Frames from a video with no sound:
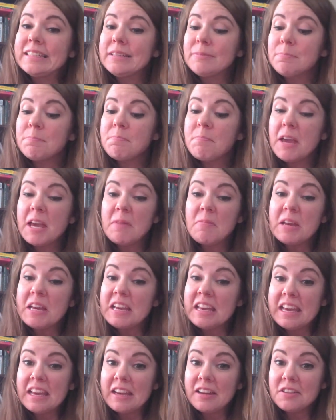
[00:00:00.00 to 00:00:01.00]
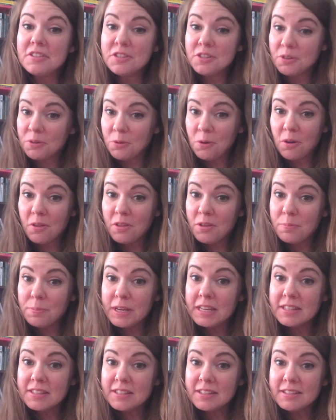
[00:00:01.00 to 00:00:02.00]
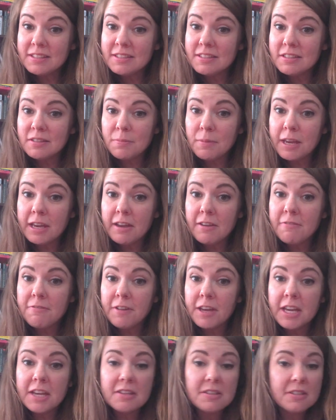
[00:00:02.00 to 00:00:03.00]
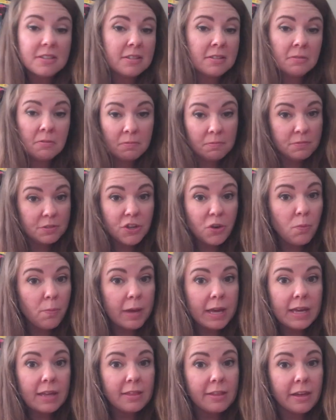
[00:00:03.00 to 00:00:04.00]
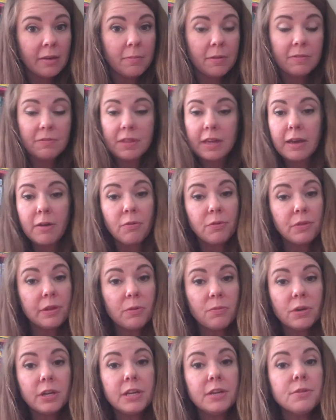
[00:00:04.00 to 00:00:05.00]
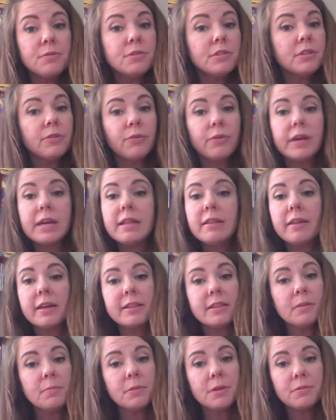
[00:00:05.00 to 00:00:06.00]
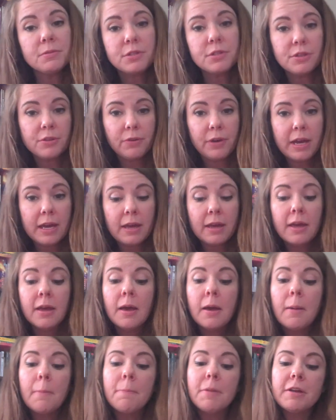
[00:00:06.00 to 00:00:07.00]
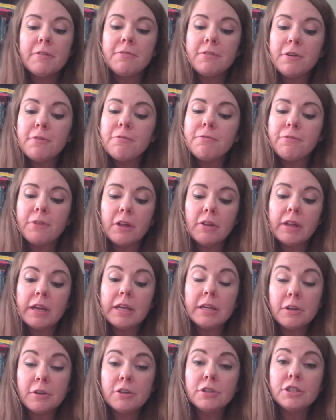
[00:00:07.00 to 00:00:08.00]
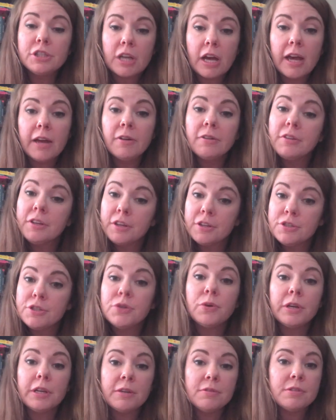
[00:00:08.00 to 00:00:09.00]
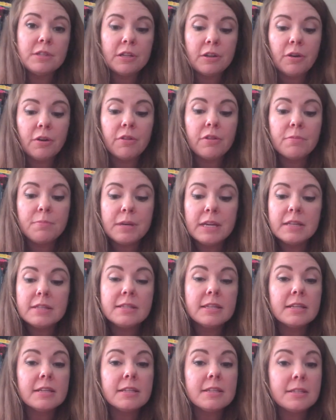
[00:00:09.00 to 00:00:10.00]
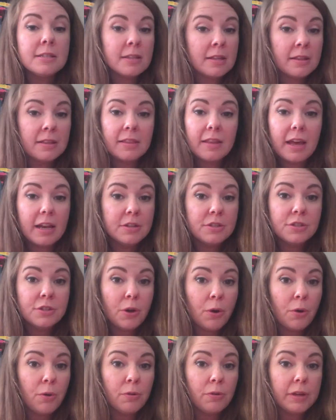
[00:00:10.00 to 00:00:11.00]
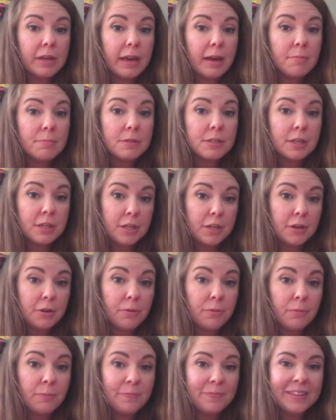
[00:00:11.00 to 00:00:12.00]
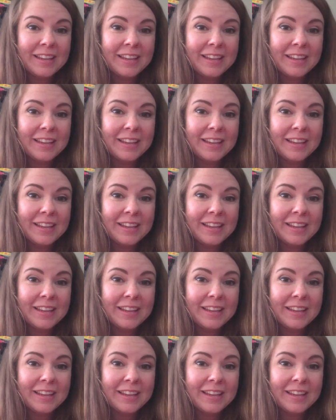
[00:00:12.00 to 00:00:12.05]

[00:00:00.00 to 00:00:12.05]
maybe can't do all the pieces to make a face, don't make them. If they only want to use 3, let them use 3. But if you feel like your child could do it using all the pieces, that is totally up to you.